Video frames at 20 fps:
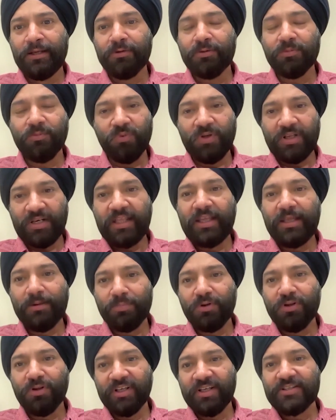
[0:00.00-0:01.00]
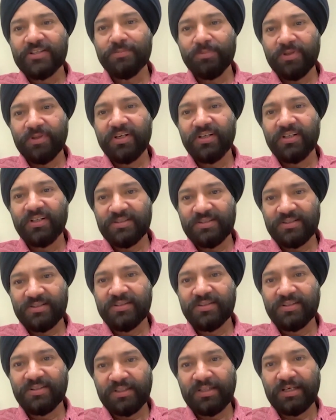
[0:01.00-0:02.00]
look, when employee experience
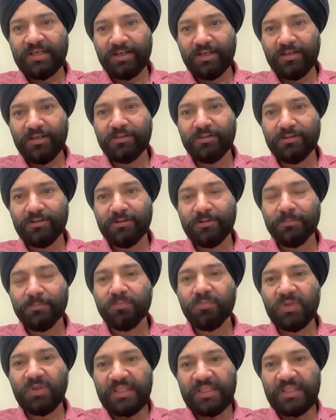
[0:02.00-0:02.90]
uh,